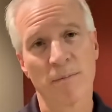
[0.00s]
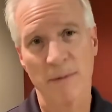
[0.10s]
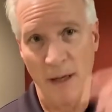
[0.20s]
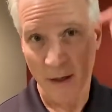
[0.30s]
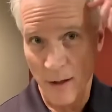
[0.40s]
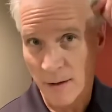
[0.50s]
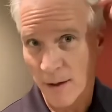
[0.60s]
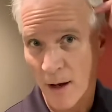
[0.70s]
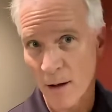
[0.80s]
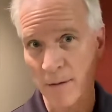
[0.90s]
you can
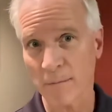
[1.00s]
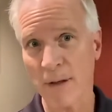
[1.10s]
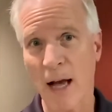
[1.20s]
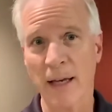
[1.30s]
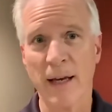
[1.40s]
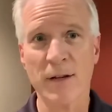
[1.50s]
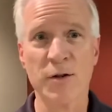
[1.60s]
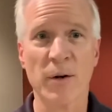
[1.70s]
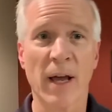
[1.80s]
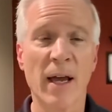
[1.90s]
tell, not
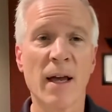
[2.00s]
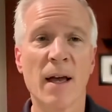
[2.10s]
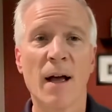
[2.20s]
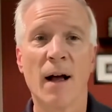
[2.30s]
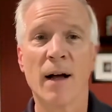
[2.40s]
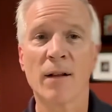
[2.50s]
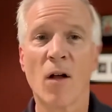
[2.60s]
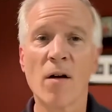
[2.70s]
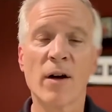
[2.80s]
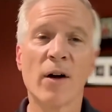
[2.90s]
yesterday,
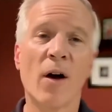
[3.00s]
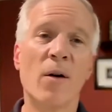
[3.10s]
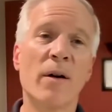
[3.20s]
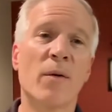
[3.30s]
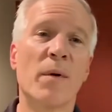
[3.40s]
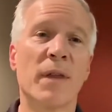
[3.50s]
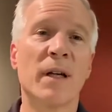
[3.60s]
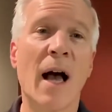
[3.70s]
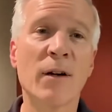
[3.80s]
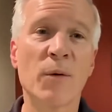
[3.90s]
long ago, with a
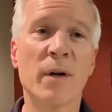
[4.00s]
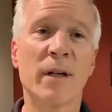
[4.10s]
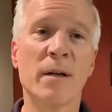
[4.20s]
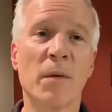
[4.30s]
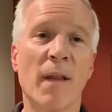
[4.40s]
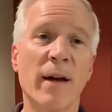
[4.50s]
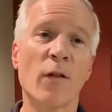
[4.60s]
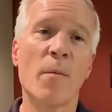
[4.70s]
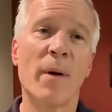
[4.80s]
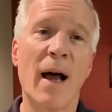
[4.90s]
doctorate in
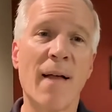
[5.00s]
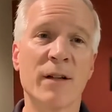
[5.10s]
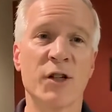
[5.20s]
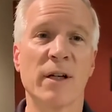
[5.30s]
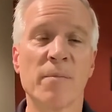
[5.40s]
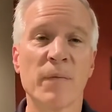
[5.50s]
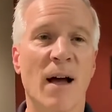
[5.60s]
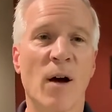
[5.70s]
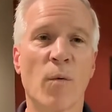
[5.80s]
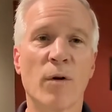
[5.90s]
molecular biology.
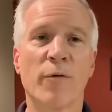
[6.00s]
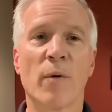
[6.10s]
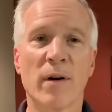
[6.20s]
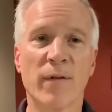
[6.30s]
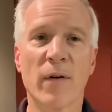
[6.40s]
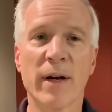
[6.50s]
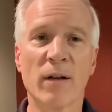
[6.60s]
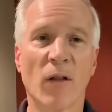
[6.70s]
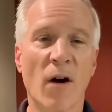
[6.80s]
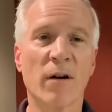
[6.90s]
I worked for a very
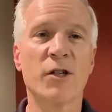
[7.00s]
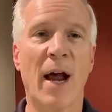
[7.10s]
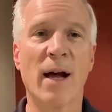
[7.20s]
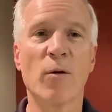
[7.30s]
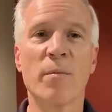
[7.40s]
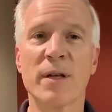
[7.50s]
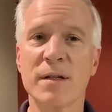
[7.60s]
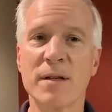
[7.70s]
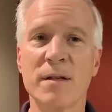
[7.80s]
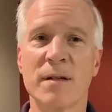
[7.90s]
large
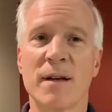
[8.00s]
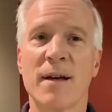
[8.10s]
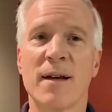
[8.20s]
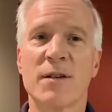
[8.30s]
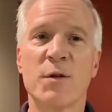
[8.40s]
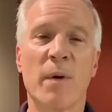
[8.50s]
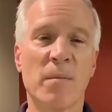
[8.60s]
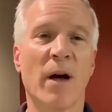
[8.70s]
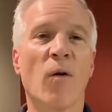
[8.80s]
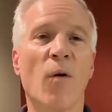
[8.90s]
agribusiness, spent
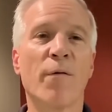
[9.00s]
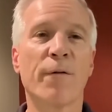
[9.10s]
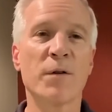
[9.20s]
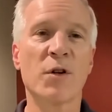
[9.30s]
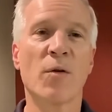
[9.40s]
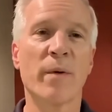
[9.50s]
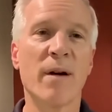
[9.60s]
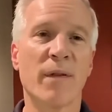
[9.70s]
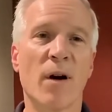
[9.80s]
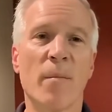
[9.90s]
my whole first
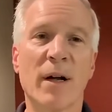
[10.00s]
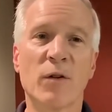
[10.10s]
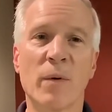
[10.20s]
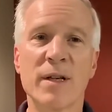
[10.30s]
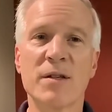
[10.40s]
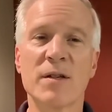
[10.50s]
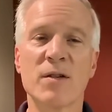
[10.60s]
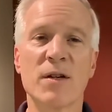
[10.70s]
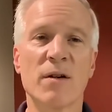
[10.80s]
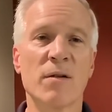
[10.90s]
career there, about
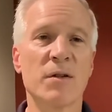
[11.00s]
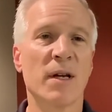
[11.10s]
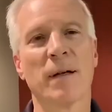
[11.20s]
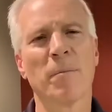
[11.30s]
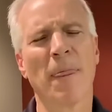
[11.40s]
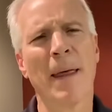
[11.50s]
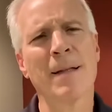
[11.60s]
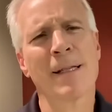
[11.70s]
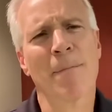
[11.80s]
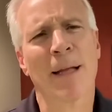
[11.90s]
26 years, but then
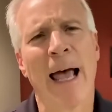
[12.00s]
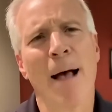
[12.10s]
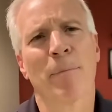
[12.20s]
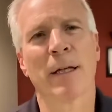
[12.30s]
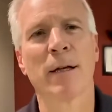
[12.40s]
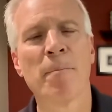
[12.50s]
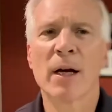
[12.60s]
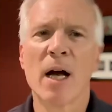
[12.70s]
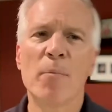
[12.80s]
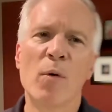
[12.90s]
something happened. A
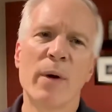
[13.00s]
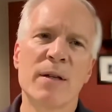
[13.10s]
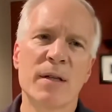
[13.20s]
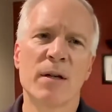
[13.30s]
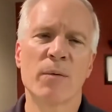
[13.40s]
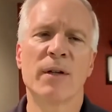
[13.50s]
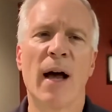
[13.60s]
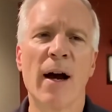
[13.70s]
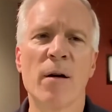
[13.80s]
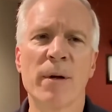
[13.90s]
couple weeks into
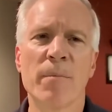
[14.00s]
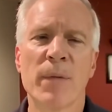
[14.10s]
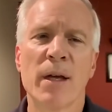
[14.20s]
retirement,